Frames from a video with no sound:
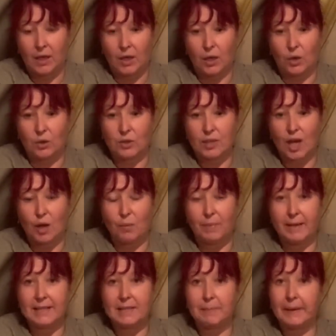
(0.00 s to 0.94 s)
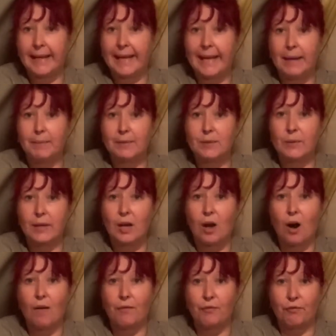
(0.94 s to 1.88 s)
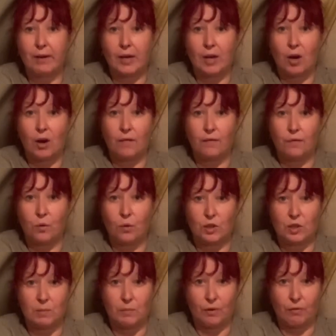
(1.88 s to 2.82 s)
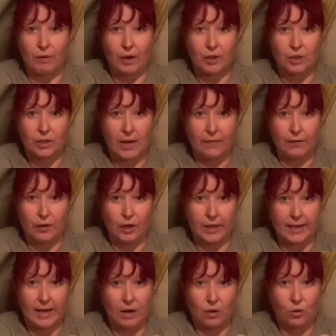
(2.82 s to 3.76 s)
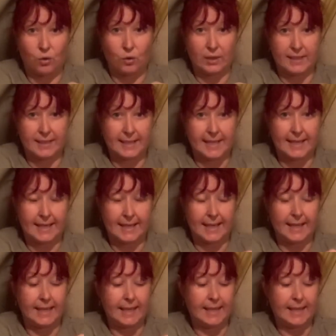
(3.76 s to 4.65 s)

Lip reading: who's hoping to be here between 3:30 and 4:30 tomorrow to have a look at our corner steady.